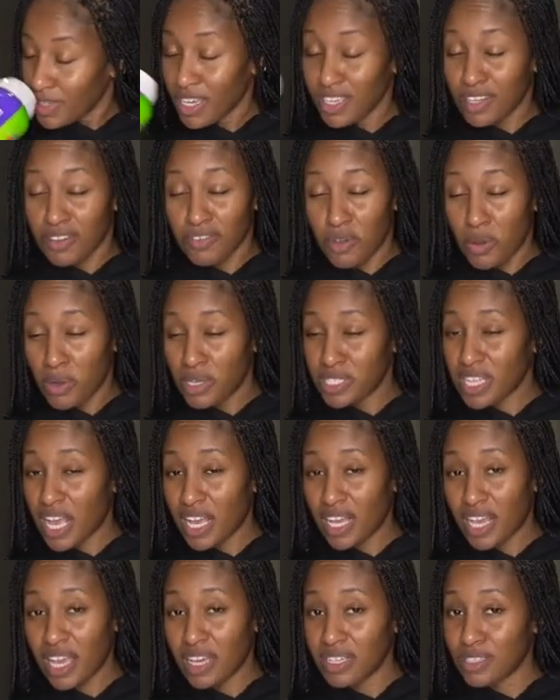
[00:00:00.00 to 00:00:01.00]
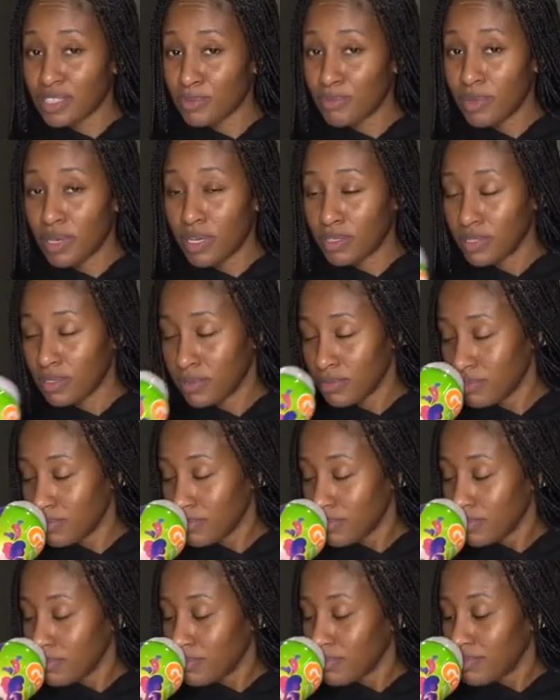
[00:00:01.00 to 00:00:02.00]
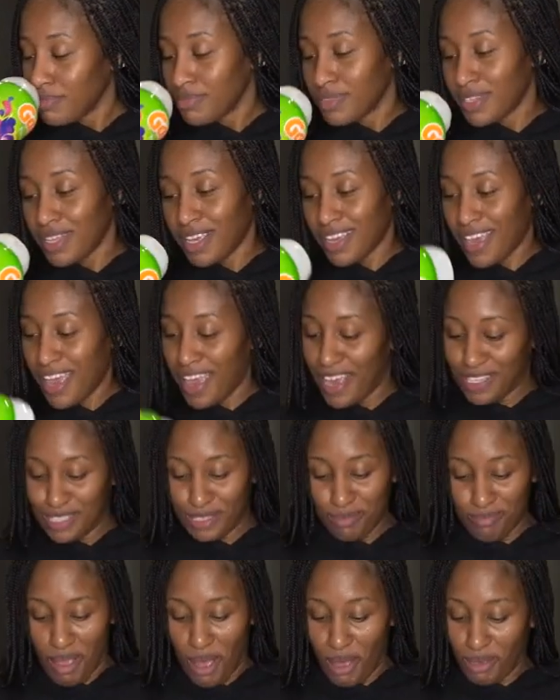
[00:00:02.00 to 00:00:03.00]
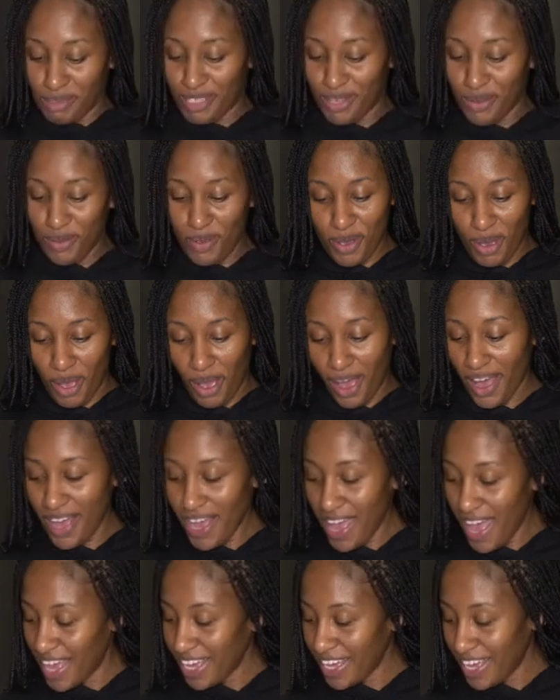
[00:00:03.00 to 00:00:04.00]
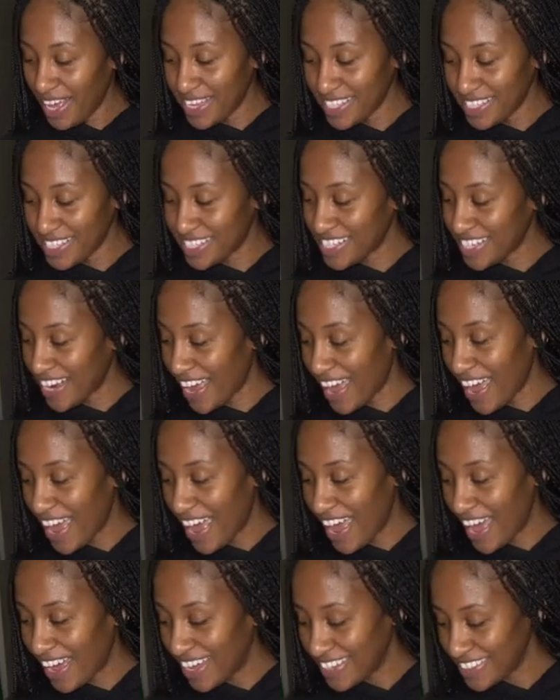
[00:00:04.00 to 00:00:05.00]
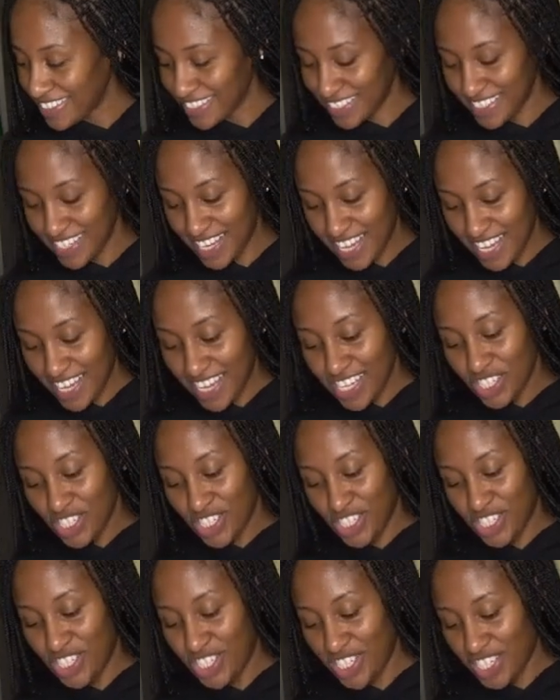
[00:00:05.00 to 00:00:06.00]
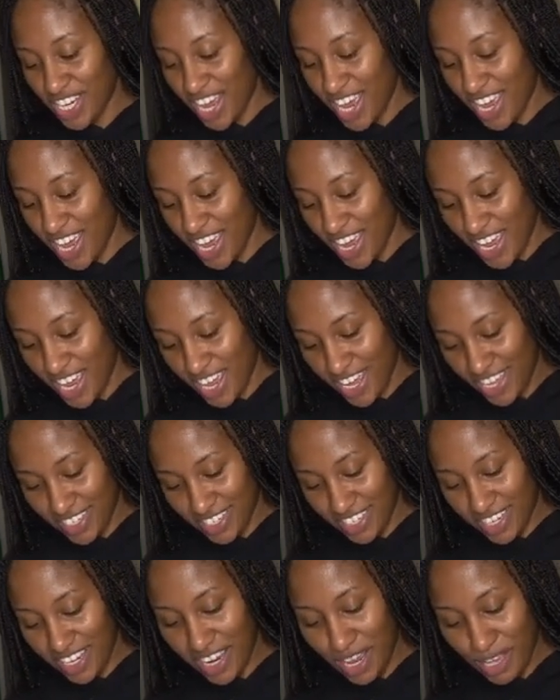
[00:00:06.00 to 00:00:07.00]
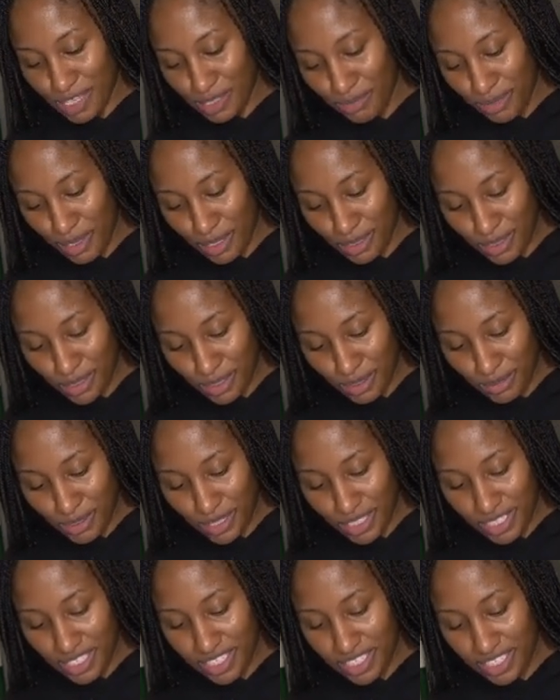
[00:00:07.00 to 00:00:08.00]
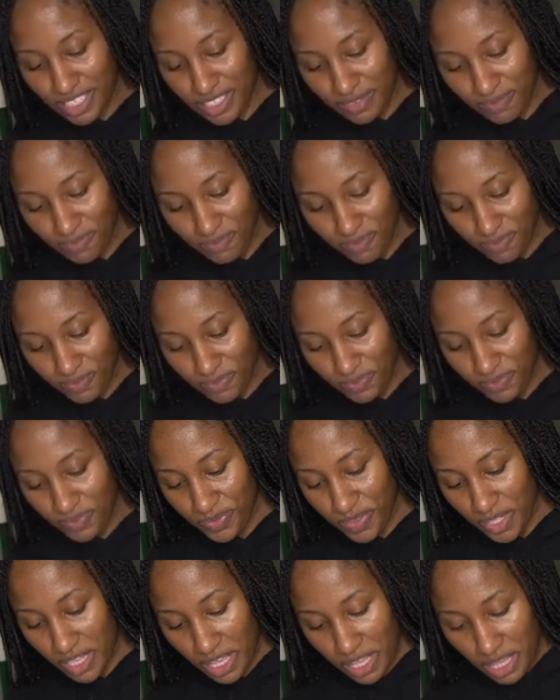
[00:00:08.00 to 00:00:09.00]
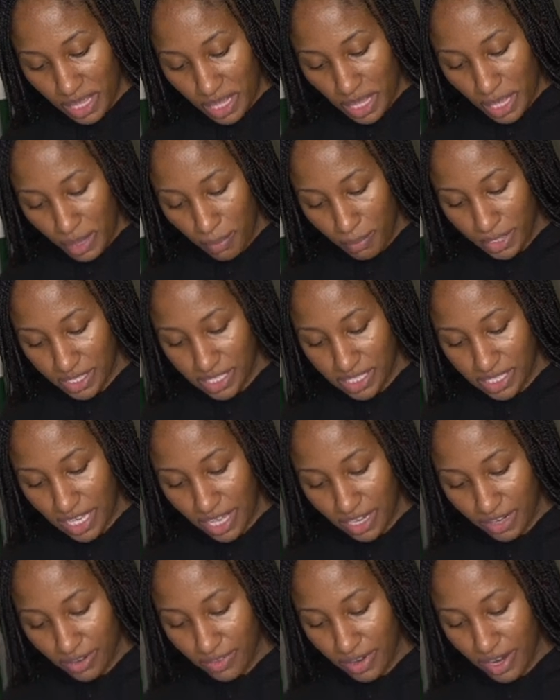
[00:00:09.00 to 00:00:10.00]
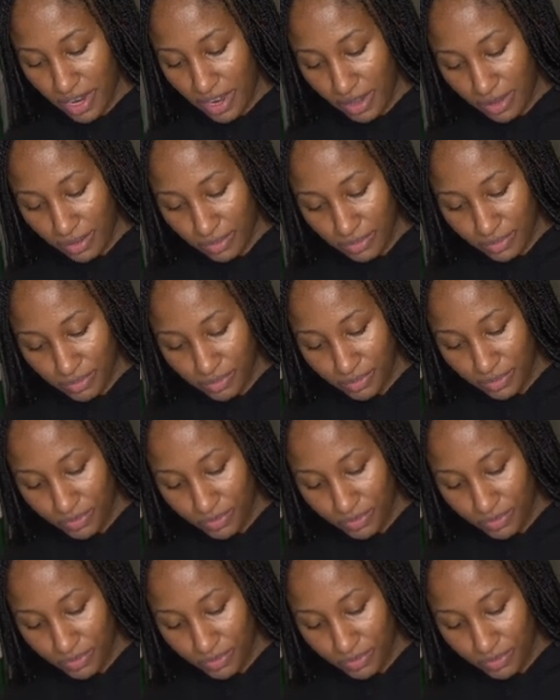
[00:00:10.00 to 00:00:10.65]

And of course that Gain smells. That Gain smells. Child. That Gain smells so good. Mix that around.